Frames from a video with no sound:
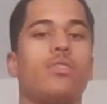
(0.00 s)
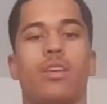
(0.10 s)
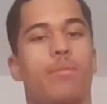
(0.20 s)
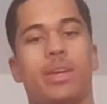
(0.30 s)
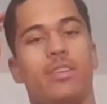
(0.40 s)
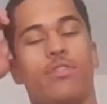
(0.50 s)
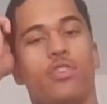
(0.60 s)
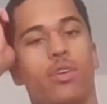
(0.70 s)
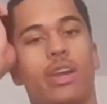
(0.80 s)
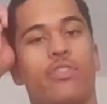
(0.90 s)
I mean, if
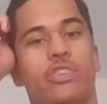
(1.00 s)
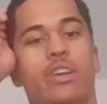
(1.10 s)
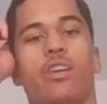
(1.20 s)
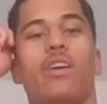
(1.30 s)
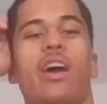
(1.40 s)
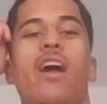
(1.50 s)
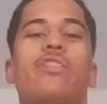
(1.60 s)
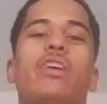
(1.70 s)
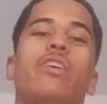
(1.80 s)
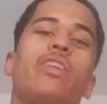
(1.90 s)
you're lifting a lot
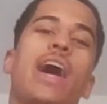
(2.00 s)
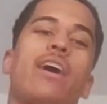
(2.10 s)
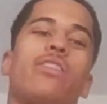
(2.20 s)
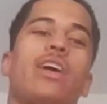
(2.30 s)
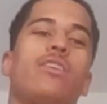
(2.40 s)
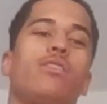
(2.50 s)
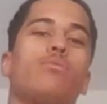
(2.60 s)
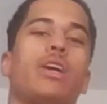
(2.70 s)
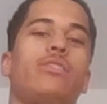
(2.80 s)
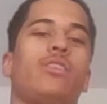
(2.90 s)
heavier than that, then
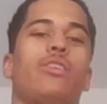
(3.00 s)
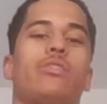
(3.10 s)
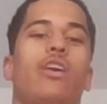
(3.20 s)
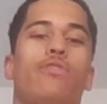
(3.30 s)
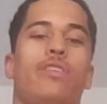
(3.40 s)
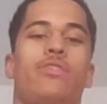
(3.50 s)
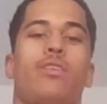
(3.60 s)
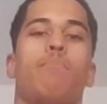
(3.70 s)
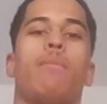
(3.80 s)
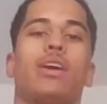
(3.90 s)
bracing yourself
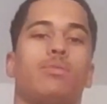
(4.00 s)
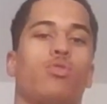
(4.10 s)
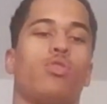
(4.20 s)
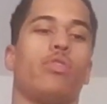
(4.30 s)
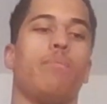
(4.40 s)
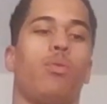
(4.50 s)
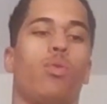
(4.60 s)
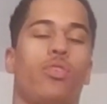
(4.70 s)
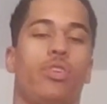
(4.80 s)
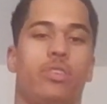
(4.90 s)
is much more
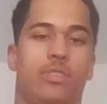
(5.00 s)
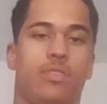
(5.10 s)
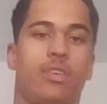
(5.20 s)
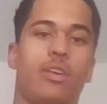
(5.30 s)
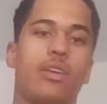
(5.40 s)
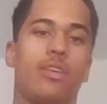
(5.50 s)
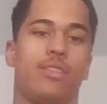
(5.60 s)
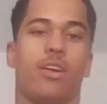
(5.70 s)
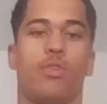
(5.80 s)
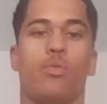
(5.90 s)
important.
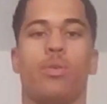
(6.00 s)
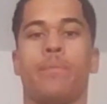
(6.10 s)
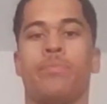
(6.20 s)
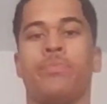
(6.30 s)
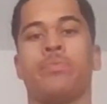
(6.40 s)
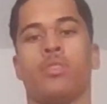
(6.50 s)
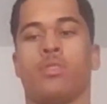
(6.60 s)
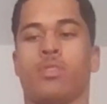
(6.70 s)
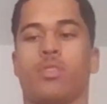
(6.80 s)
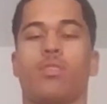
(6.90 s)
So
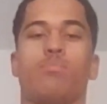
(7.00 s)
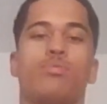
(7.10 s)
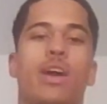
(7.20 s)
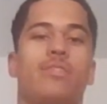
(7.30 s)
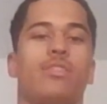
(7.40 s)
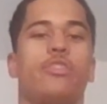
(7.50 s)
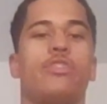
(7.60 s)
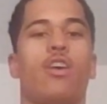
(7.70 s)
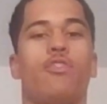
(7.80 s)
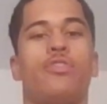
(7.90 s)
brace
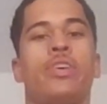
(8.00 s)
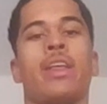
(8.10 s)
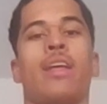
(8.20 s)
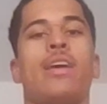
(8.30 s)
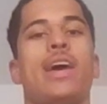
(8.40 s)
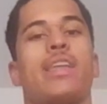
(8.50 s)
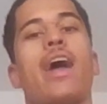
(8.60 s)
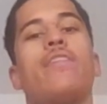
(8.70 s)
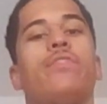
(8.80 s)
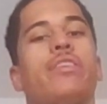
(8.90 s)
yourself.
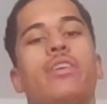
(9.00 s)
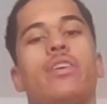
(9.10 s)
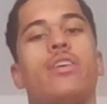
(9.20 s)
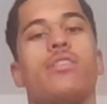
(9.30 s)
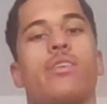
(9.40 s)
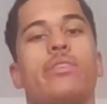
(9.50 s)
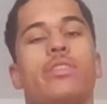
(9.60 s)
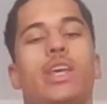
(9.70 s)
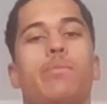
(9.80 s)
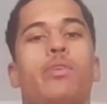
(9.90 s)
Again, going
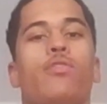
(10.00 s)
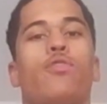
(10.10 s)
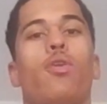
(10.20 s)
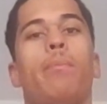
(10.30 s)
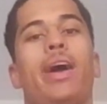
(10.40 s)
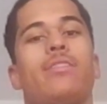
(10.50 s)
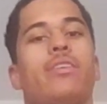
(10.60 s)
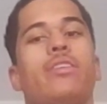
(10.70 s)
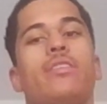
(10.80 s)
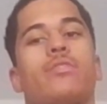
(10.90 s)
to keep your form
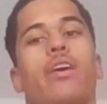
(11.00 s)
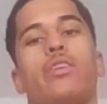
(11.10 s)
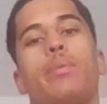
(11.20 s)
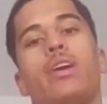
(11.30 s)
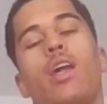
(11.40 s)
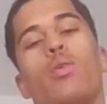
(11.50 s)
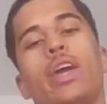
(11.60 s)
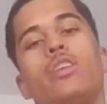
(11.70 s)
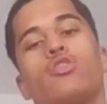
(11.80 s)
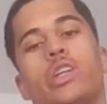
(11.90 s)
better, and it's going to be a lower
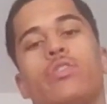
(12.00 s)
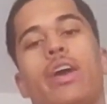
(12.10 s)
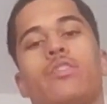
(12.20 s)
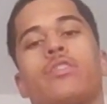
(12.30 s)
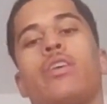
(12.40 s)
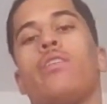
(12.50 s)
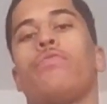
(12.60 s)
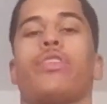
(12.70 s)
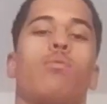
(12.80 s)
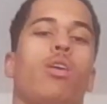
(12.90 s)
injury risk.
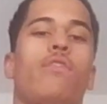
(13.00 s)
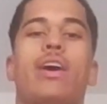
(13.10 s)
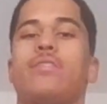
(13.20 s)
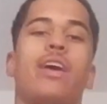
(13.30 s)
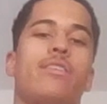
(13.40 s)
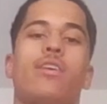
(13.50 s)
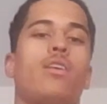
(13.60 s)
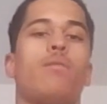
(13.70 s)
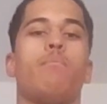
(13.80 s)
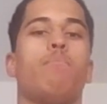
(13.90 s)
And what have I said?
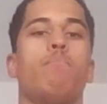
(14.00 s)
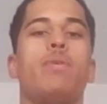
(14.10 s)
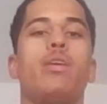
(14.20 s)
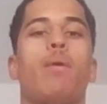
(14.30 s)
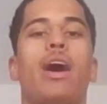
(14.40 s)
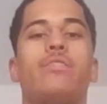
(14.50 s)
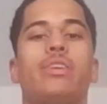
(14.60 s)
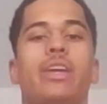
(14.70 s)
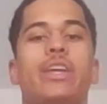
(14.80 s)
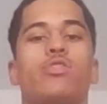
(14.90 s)

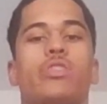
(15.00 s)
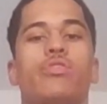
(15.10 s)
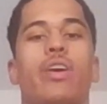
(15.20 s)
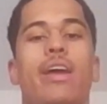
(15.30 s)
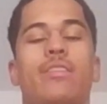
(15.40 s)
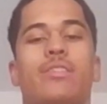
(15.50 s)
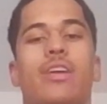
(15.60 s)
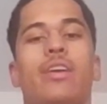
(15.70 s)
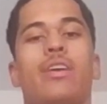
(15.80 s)
Minimizing injury risk